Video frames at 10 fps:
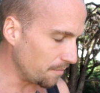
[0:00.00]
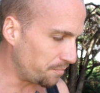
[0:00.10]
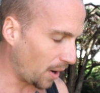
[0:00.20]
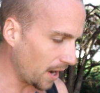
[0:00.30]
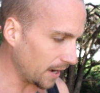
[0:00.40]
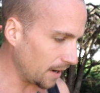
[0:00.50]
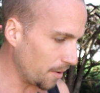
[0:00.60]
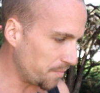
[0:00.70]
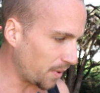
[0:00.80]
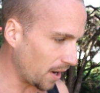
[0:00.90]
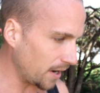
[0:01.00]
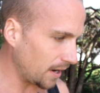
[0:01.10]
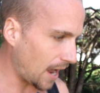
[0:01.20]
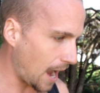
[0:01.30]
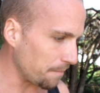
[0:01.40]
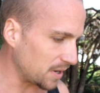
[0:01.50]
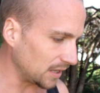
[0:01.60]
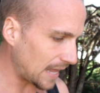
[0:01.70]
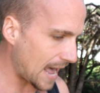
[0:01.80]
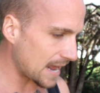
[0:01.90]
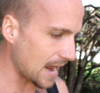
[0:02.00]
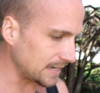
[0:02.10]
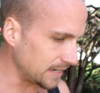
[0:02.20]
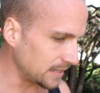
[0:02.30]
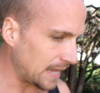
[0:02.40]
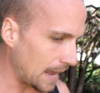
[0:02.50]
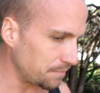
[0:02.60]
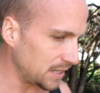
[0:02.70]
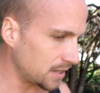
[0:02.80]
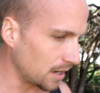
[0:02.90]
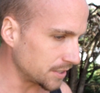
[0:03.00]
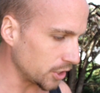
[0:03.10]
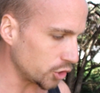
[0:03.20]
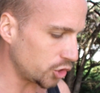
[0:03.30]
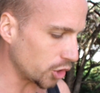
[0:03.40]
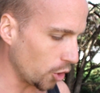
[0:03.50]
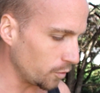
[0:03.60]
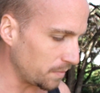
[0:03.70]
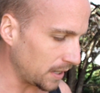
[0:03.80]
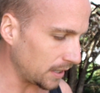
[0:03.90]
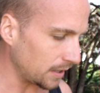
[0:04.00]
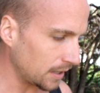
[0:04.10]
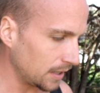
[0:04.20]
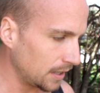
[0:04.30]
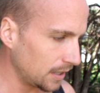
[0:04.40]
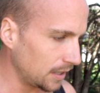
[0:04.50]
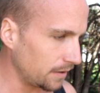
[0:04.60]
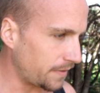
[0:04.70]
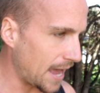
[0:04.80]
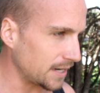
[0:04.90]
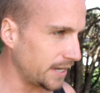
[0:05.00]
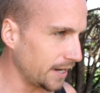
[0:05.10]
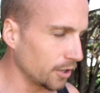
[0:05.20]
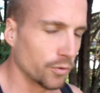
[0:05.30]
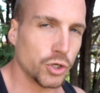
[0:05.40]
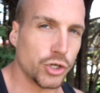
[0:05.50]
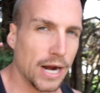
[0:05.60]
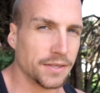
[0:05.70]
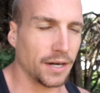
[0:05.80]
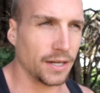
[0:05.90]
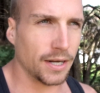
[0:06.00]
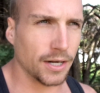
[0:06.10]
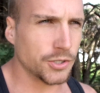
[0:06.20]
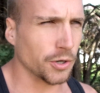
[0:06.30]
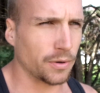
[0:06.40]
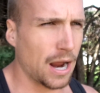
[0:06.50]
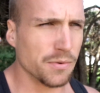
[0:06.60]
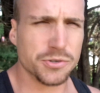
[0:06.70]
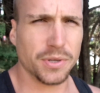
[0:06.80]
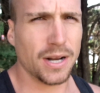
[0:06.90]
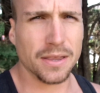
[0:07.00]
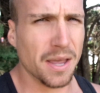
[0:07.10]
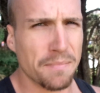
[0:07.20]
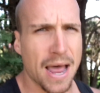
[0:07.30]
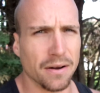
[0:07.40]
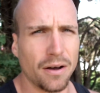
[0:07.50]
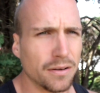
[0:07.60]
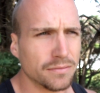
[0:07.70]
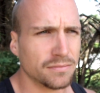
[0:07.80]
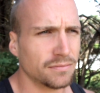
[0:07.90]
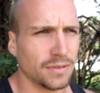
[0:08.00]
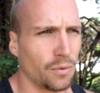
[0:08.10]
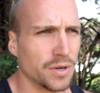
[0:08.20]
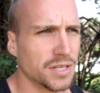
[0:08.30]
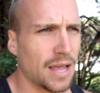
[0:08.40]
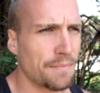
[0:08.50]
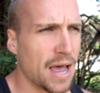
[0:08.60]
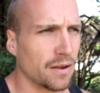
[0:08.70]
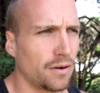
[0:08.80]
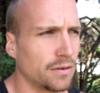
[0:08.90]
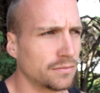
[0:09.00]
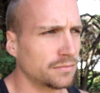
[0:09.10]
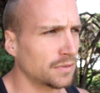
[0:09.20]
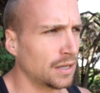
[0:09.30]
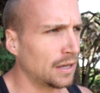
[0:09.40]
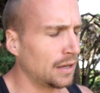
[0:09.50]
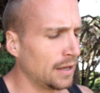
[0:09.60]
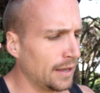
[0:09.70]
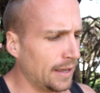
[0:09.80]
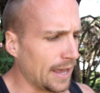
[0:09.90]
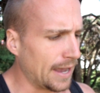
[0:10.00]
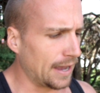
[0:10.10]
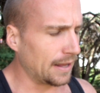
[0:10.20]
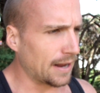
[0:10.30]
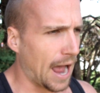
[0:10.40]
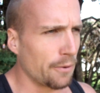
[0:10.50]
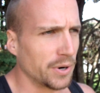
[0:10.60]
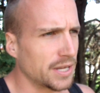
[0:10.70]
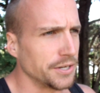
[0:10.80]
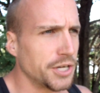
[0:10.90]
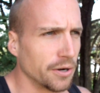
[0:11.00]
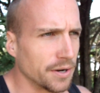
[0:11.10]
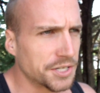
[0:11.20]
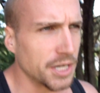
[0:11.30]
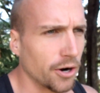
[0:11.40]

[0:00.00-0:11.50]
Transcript: but I'm glad I did that, because it showed me that getting rejected and getting turned down was really not that at all. It wasn't that bad at all. And I would continue to see